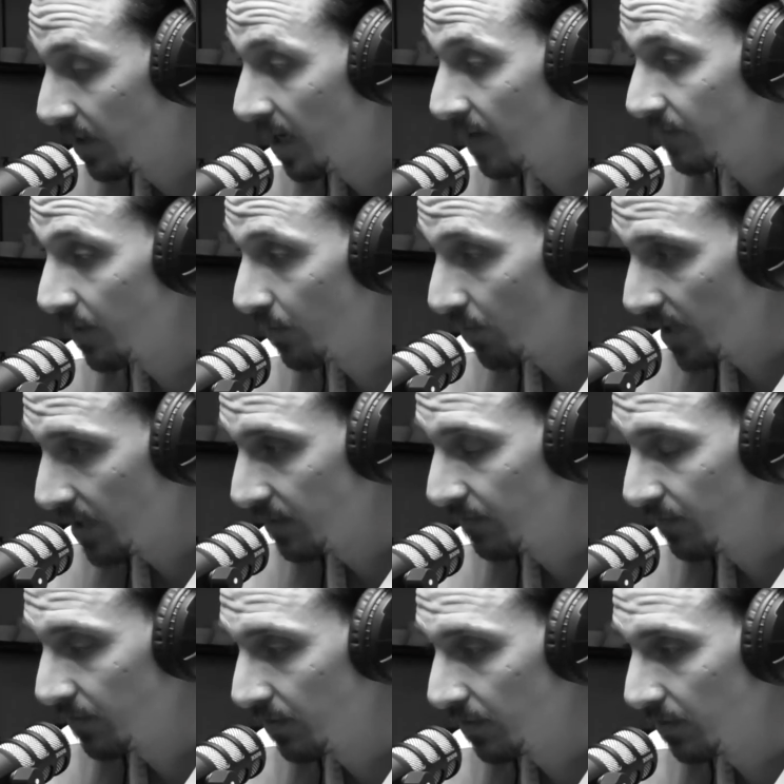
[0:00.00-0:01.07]
They have the right
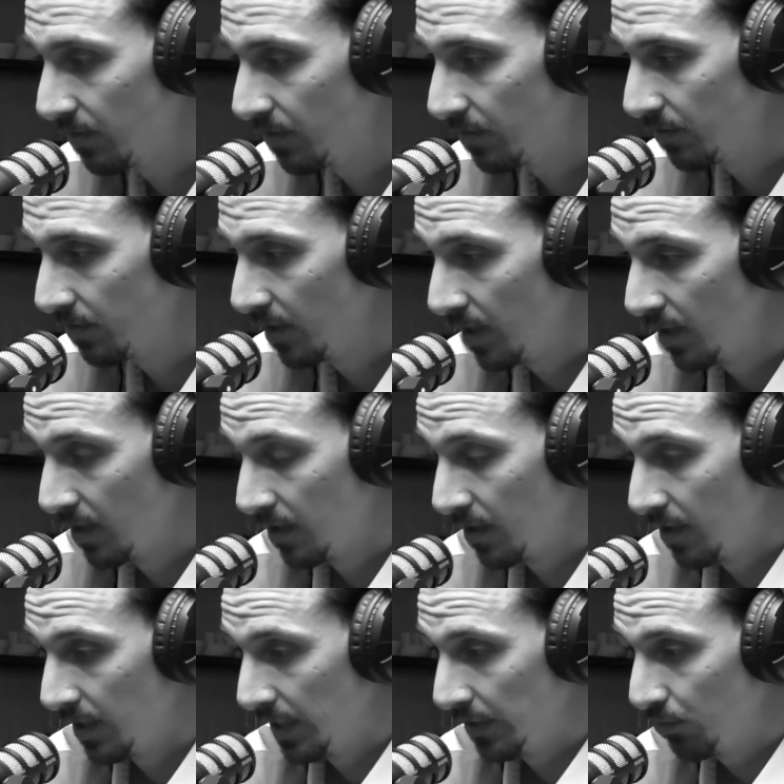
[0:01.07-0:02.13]
to
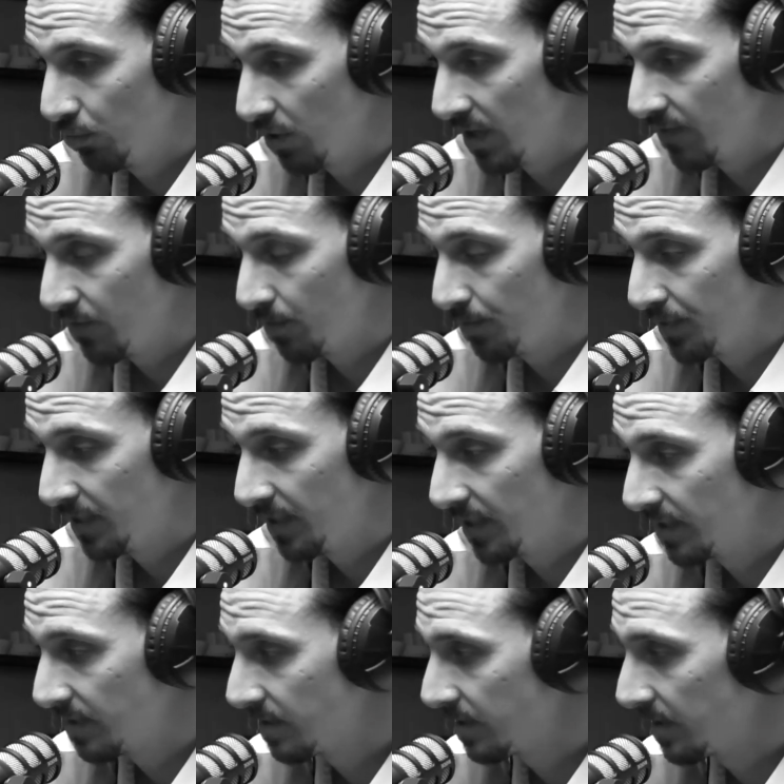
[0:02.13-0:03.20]
have
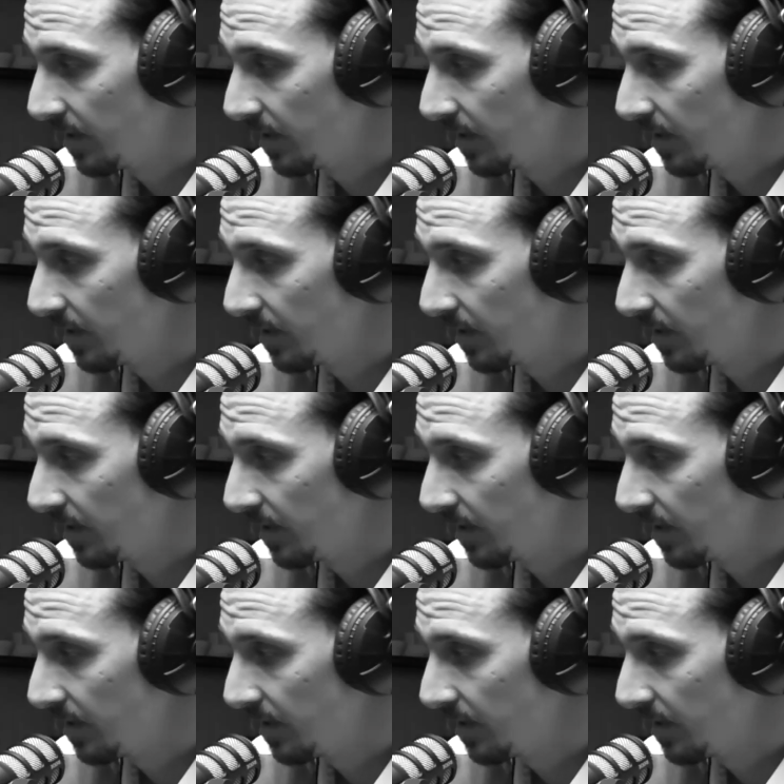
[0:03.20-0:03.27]
opinions,